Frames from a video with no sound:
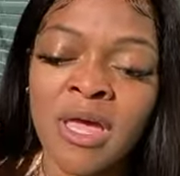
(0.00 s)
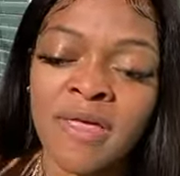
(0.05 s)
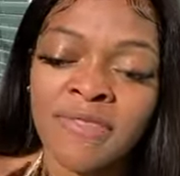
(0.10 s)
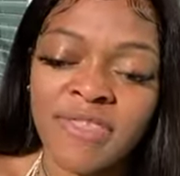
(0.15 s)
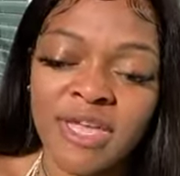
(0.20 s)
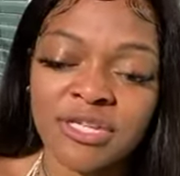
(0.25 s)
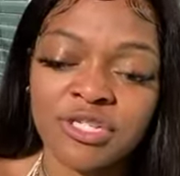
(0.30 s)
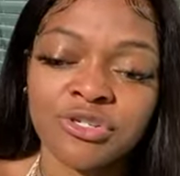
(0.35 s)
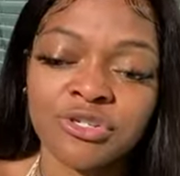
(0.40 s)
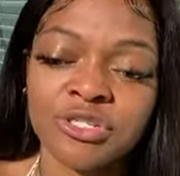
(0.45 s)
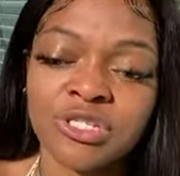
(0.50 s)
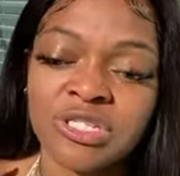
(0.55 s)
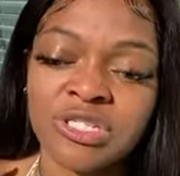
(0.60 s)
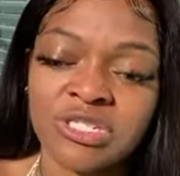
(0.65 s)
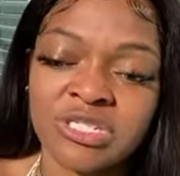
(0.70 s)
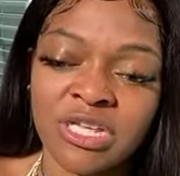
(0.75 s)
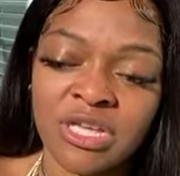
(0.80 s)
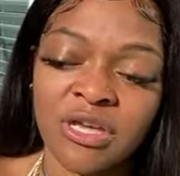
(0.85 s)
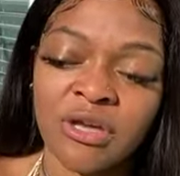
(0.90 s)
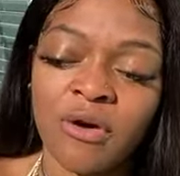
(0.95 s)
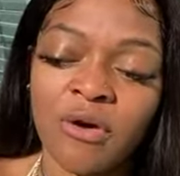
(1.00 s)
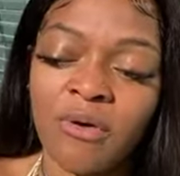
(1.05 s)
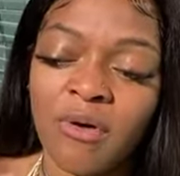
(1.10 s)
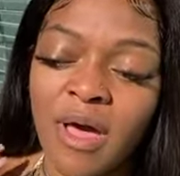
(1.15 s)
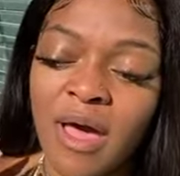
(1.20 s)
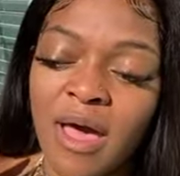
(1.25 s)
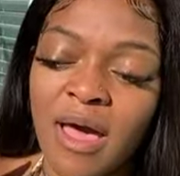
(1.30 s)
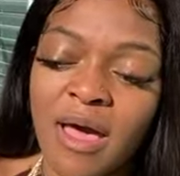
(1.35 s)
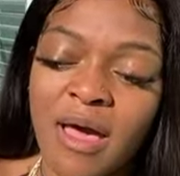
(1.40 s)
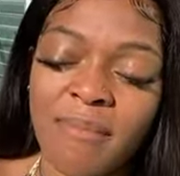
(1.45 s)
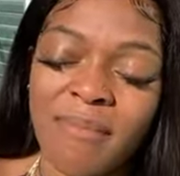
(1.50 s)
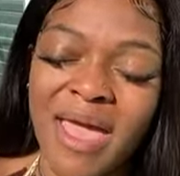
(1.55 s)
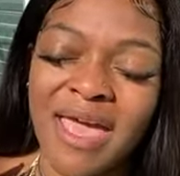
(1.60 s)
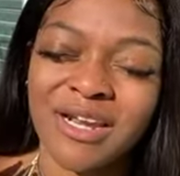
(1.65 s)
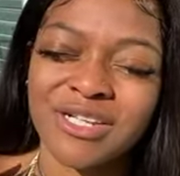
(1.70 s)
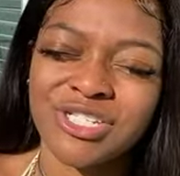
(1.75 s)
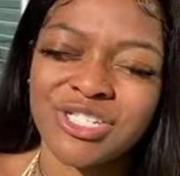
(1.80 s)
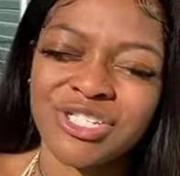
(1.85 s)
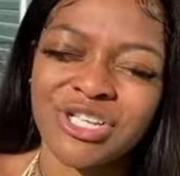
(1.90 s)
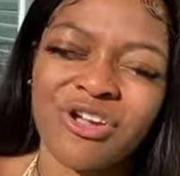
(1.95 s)
that you're still at
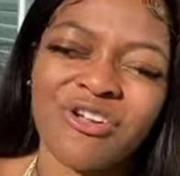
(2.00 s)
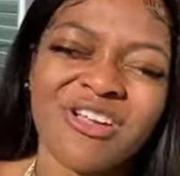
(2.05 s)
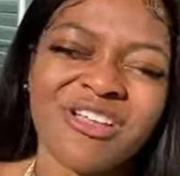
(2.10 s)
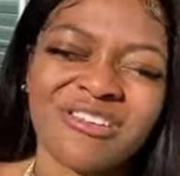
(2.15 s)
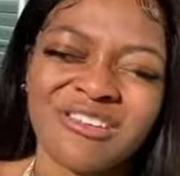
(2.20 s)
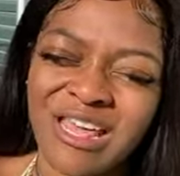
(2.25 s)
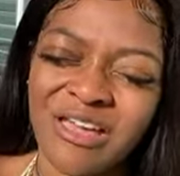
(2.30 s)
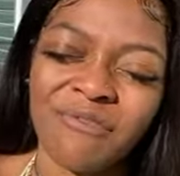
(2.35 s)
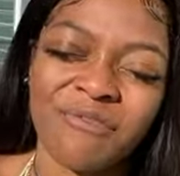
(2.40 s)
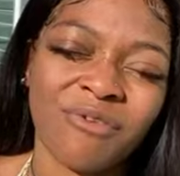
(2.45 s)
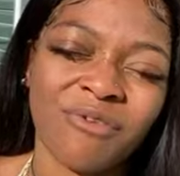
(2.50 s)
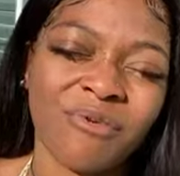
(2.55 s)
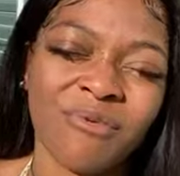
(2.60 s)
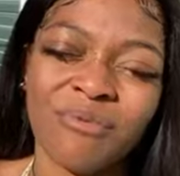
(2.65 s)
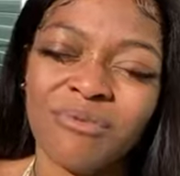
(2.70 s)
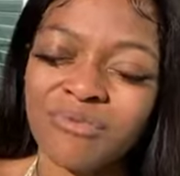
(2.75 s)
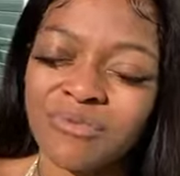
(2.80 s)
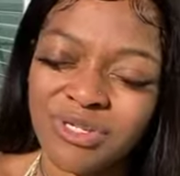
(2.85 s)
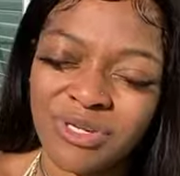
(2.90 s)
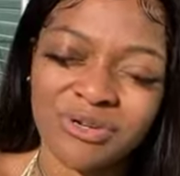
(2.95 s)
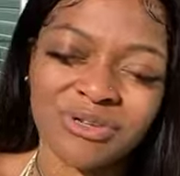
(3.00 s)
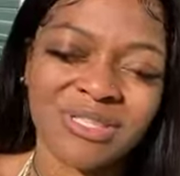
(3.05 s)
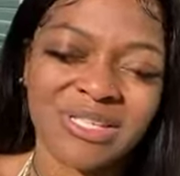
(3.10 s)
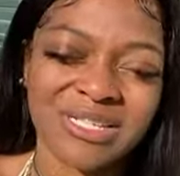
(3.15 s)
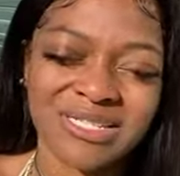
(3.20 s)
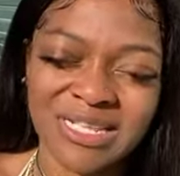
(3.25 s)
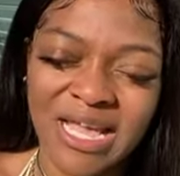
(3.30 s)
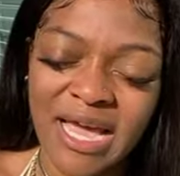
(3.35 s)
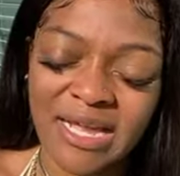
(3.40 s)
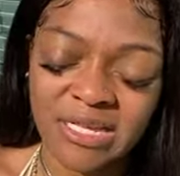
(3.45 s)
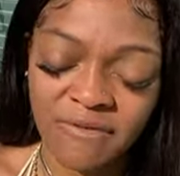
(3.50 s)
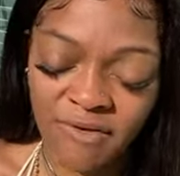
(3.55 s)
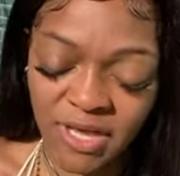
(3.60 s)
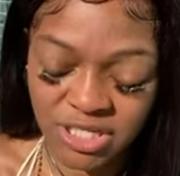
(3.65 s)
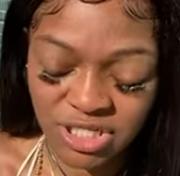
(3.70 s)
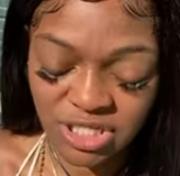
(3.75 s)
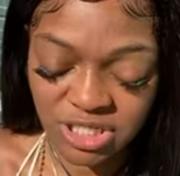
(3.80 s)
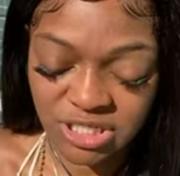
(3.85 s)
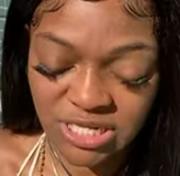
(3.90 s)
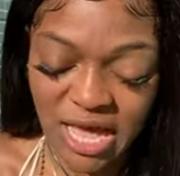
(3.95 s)
a certain level during this
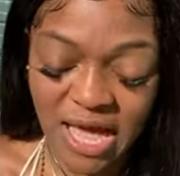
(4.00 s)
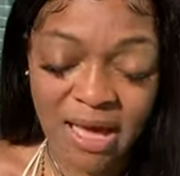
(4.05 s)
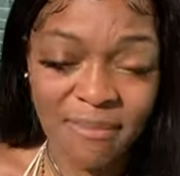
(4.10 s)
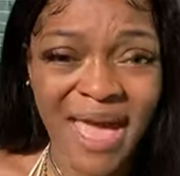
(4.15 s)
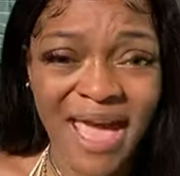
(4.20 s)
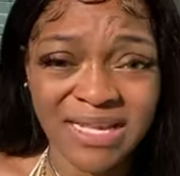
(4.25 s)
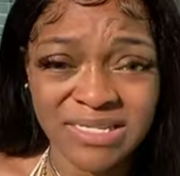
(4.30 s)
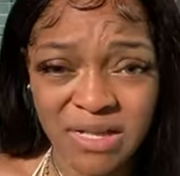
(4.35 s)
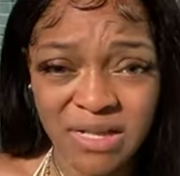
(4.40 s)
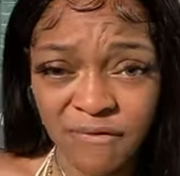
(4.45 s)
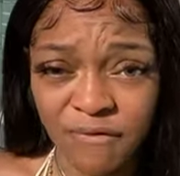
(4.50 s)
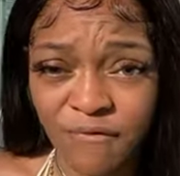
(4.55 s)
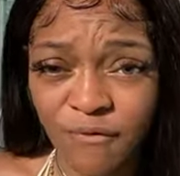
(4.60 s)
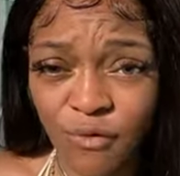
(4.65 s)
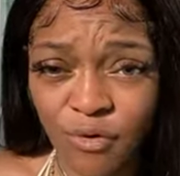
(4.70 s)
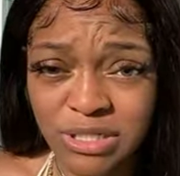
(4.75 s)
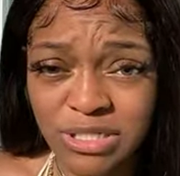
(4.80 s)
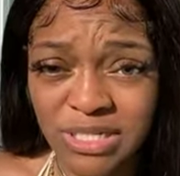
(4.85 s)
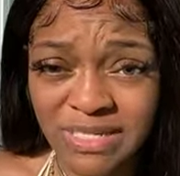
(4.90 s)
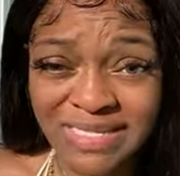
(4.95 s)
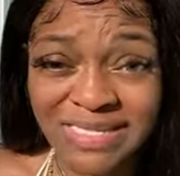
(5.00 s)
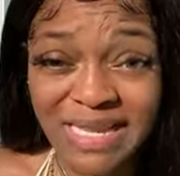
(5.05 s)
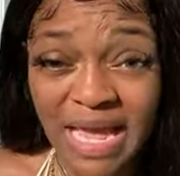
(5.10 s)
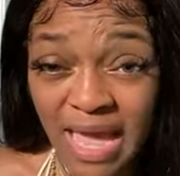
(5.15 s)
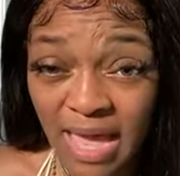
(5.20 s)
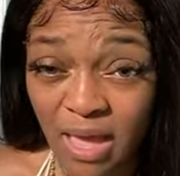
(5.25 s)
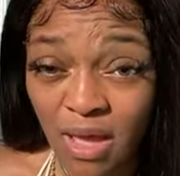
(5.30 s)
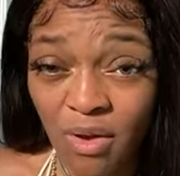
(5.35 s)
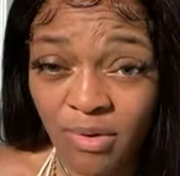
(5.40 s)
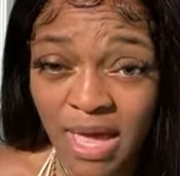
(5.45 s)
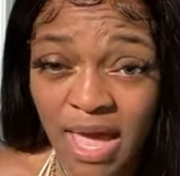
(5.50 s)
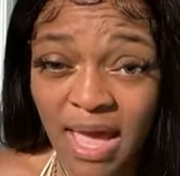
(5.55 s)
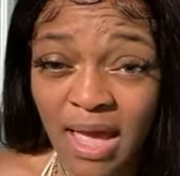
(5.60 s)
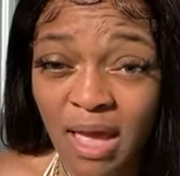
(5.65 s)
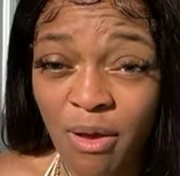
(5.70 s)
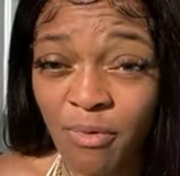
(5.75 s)
activation time as of for today, okay?